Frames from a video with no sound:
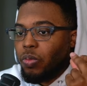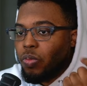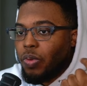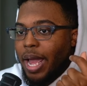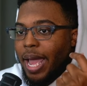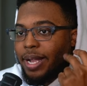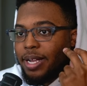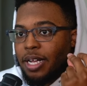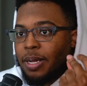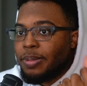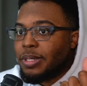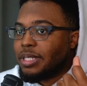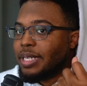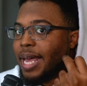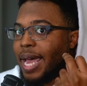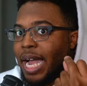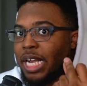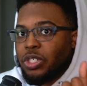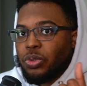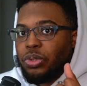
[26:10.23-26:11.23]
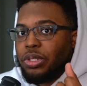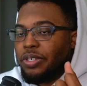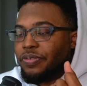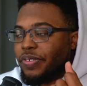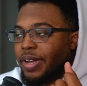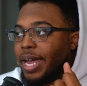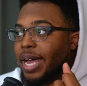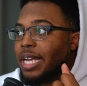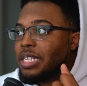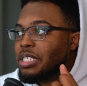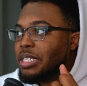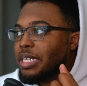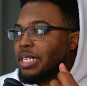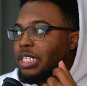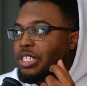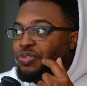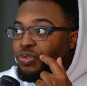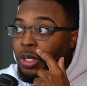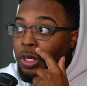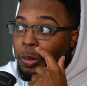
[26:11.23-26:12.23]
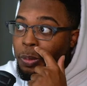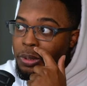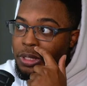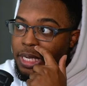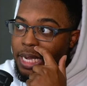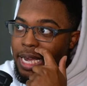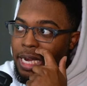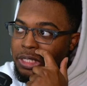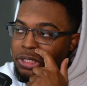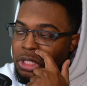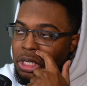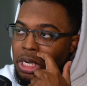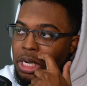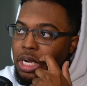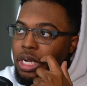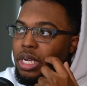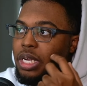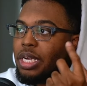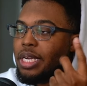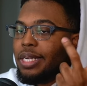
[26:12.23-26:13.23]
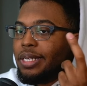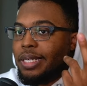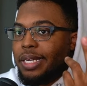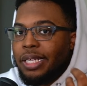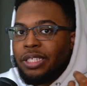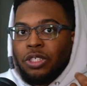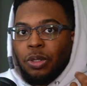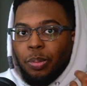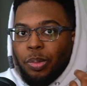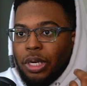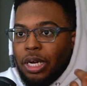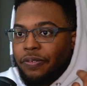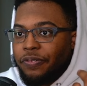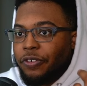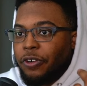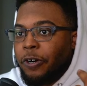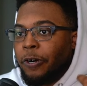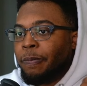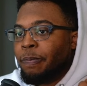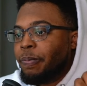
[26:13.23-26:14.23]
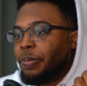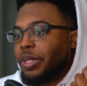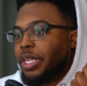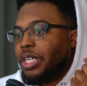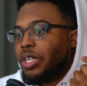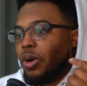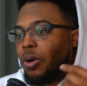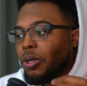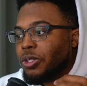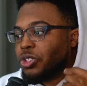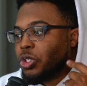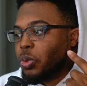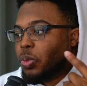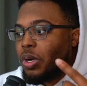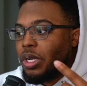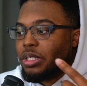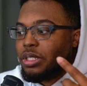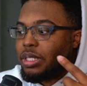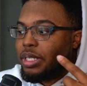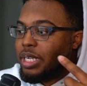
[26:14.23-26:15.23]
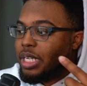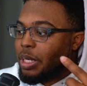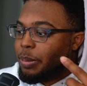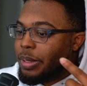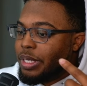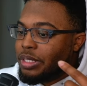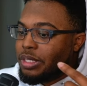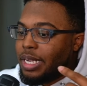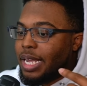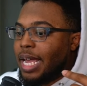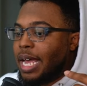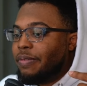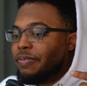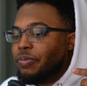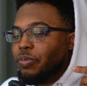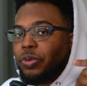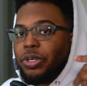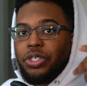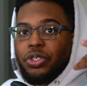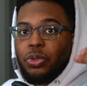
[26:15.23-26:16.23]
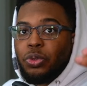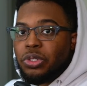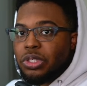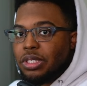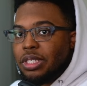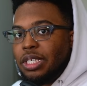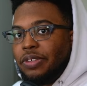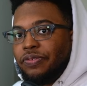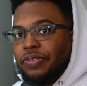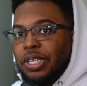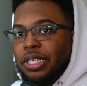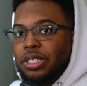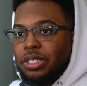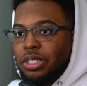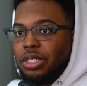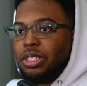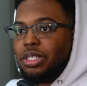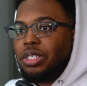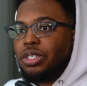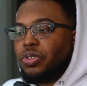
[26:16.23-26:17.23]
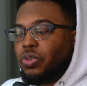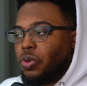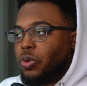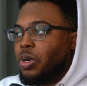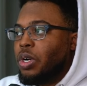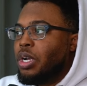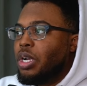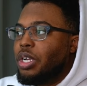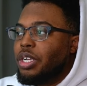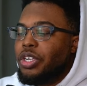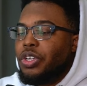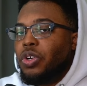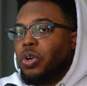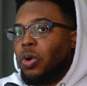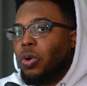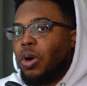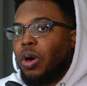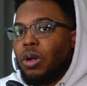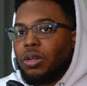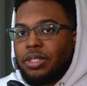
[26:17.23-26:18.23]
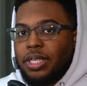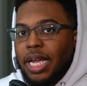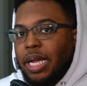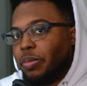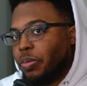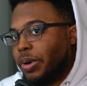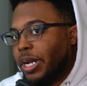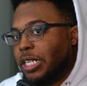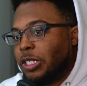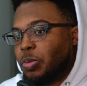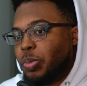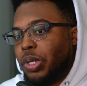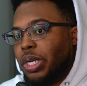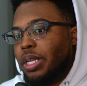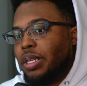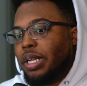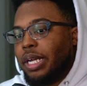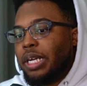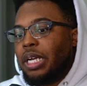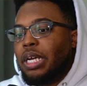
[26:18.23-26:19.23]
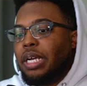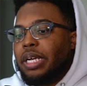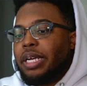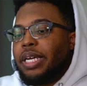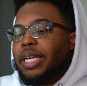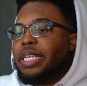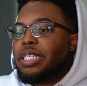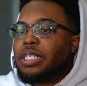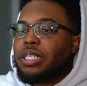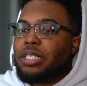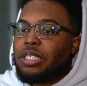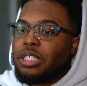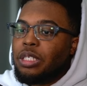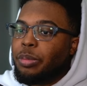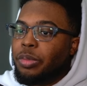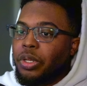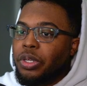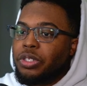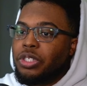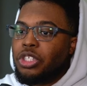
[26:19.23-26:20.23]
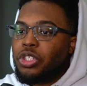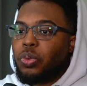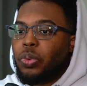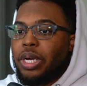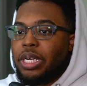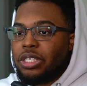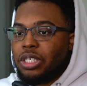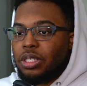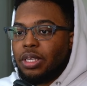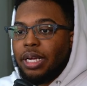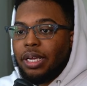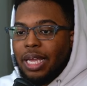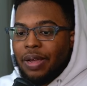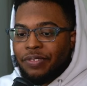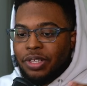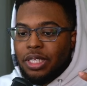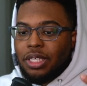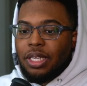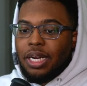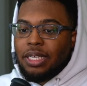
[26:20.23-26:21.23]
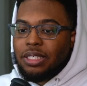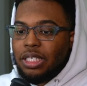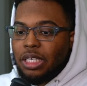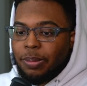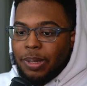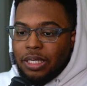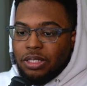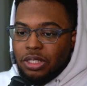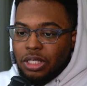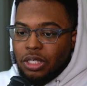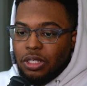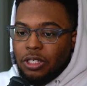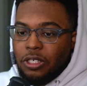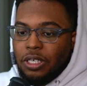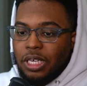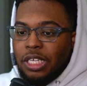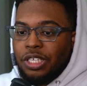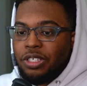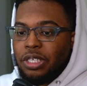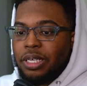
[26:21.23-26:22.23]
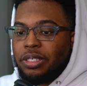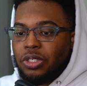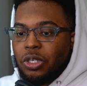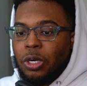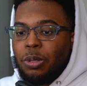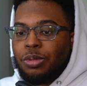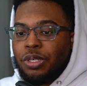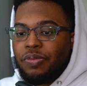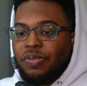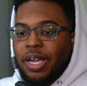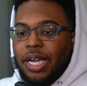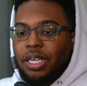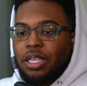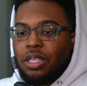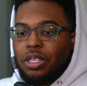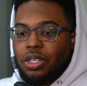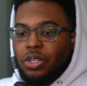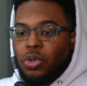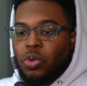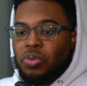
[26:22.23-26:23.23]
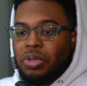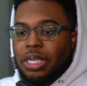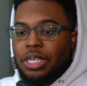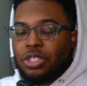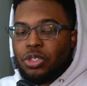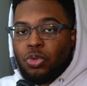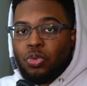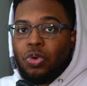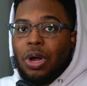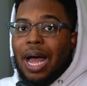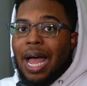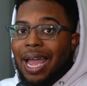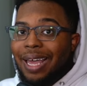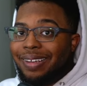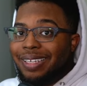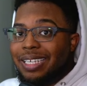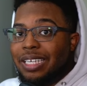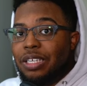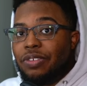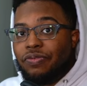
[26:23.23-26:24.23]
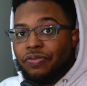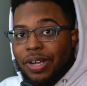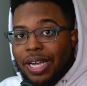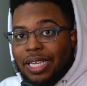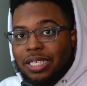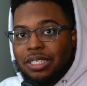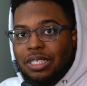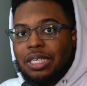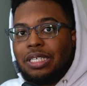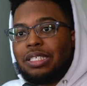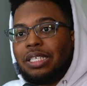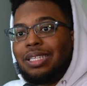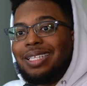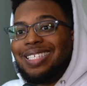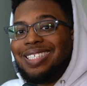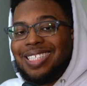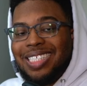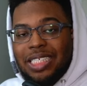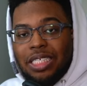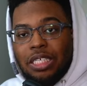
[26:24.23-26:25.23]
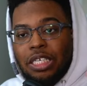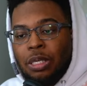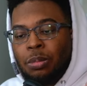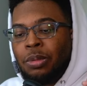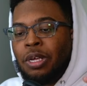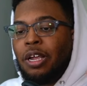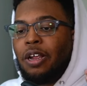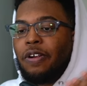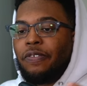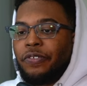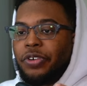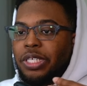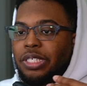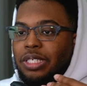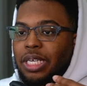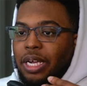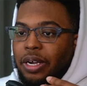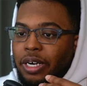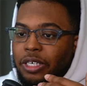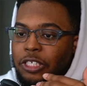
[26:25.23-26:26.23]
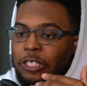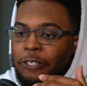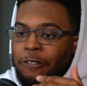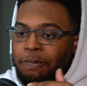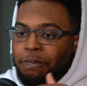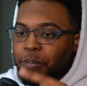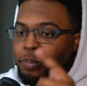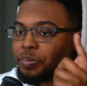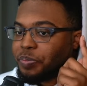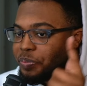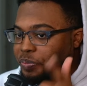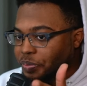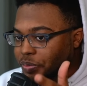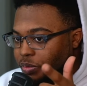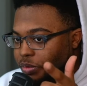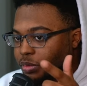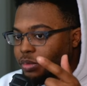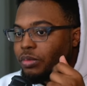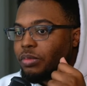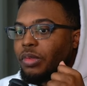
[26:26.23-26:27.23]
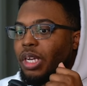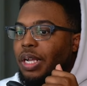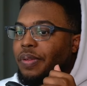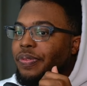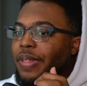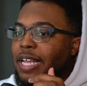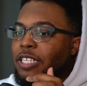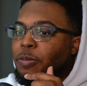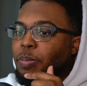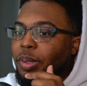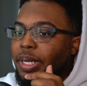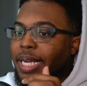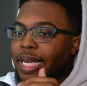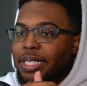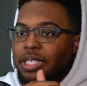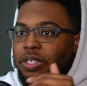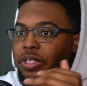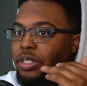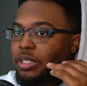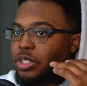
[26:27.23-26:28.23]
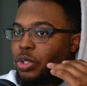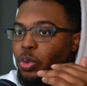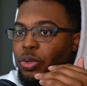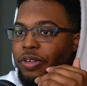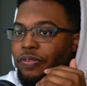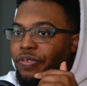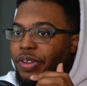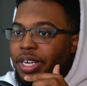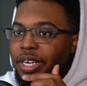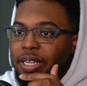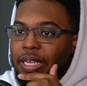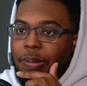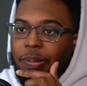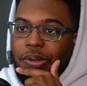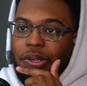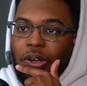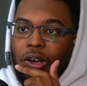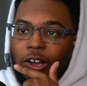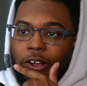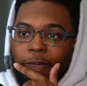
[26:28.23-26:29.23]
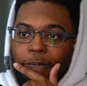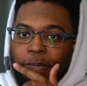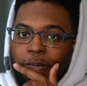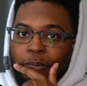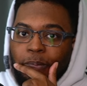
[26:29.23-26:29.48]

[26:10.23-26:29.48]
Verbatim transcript: rack up stacks really fast to get his follow-up attacks. He needs a buffer. He also wants the enemies to have reduced defenses, or, you know, all type res pin. Like, he's in a similar situation. Like everything that I said about Zila in, in terms of like, you need to highly invest into the team for this character. That's Blade to, to infinity and beyond.